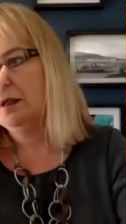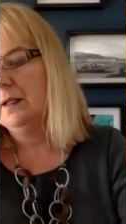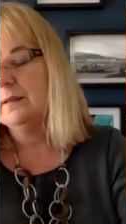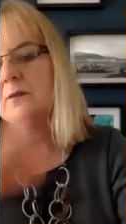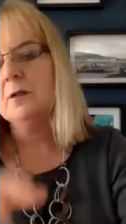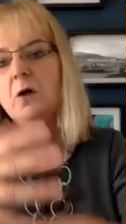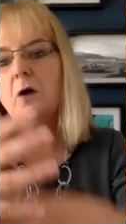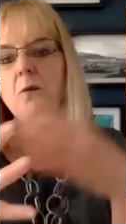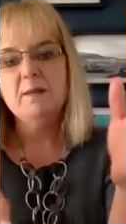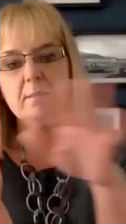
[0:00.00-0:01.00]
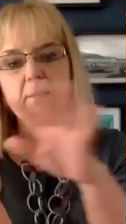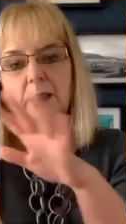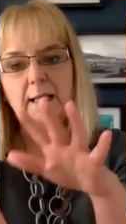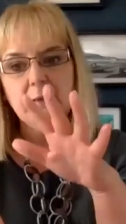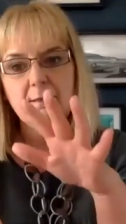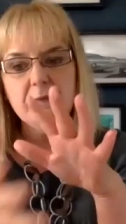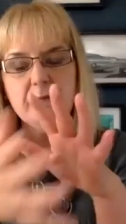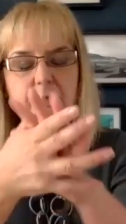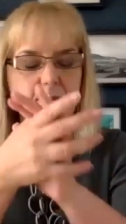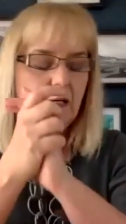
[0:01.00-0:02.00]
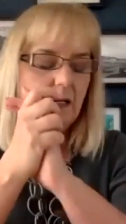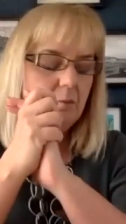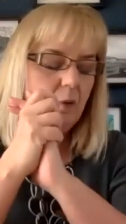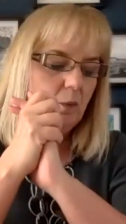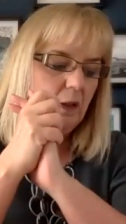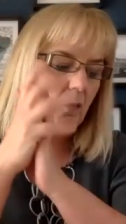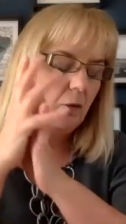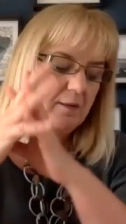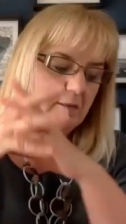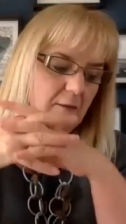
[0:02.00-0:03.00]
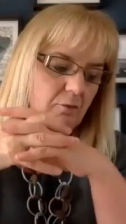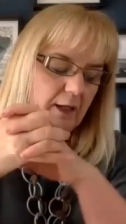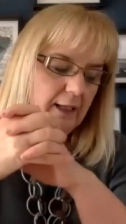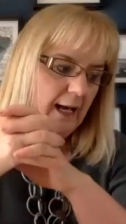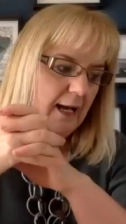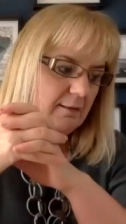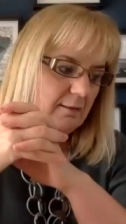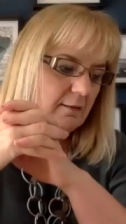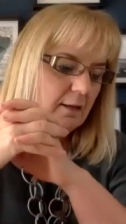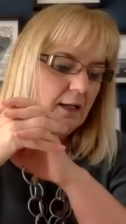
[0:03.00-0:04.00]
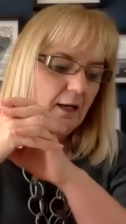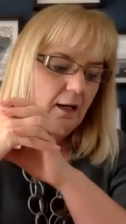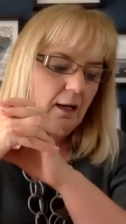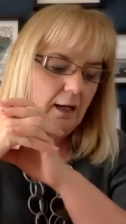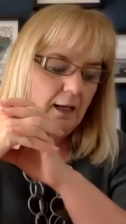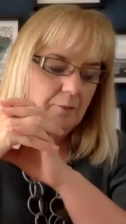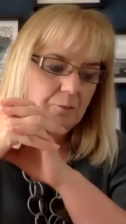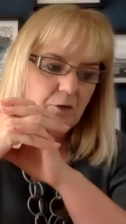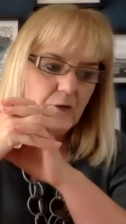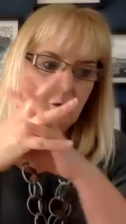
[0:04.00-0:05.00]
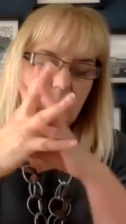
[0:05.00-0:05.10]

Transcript: it's not always like this, but we always invite a guest to